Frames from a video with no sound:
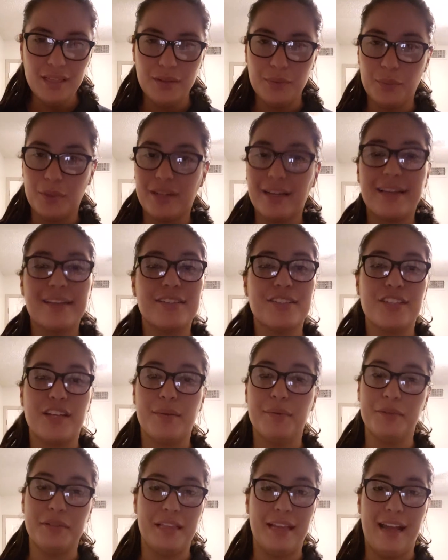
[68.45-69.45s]
What kind of
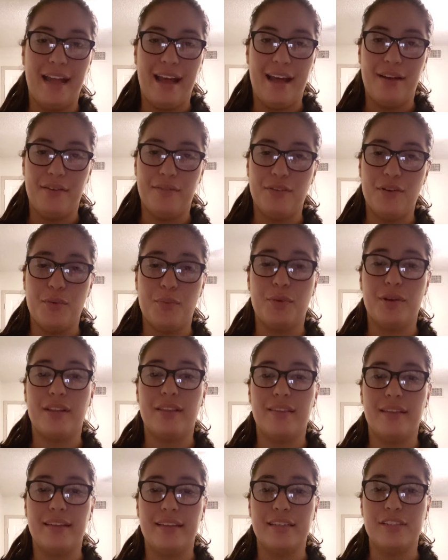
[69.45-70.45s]
job do they have? What
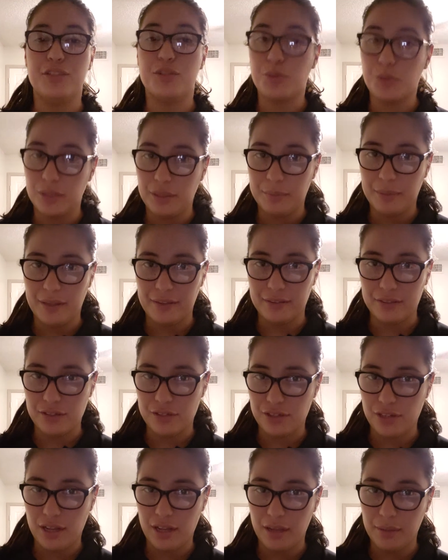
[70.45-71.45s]
do they enjoy about their
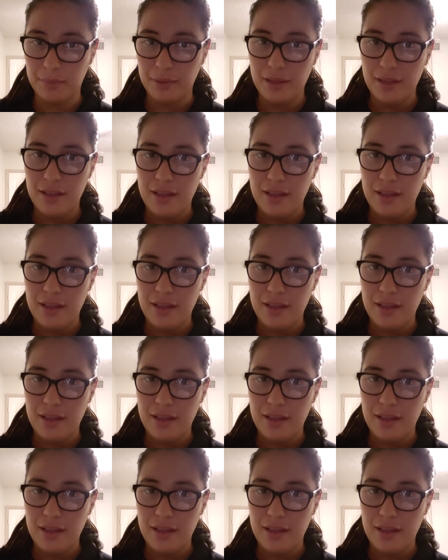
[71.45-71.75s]
job?